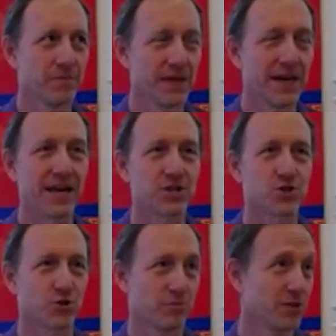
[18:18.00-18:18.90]

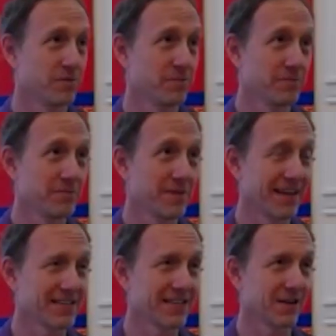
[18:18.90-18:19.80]
how um,
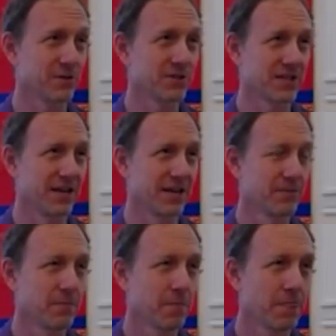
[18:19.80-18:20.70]
inexorable,
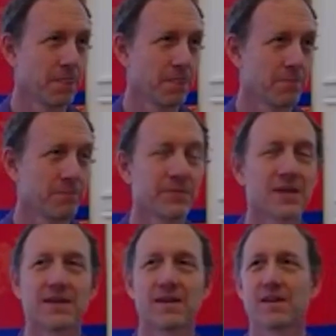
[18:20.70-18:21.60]
I guess I would say,
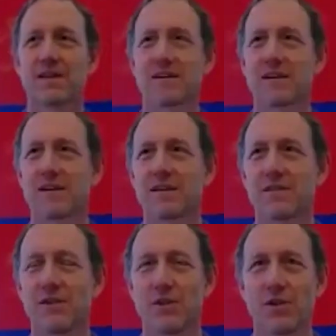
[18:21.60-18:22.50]

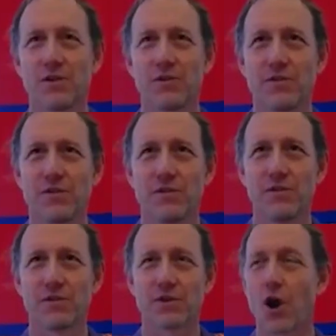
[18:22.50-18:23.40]
the
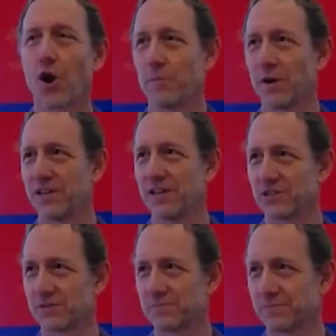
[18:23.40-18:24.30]
karma
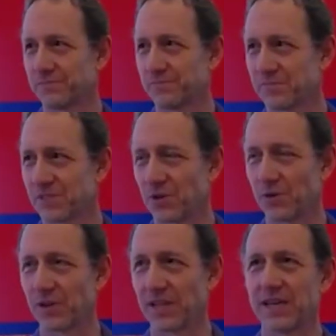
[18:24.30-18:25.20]
is
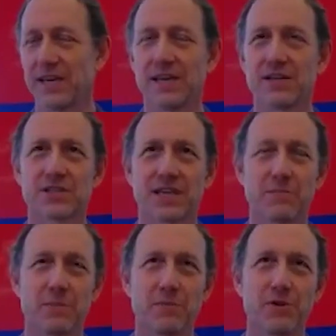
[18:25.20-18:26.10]
certainly
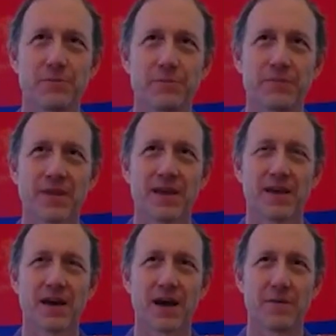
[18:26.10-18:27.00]
inescapable.
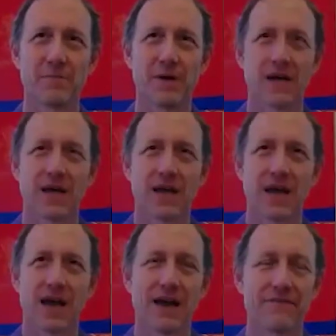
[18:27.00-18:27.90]
Um,
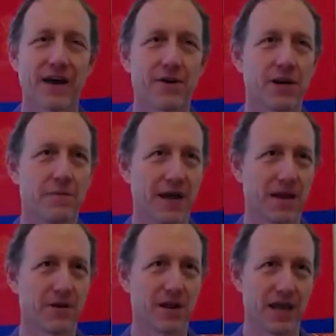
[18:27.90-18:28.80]
I found in my
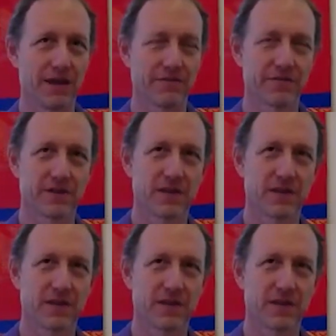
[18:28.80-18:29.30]
own life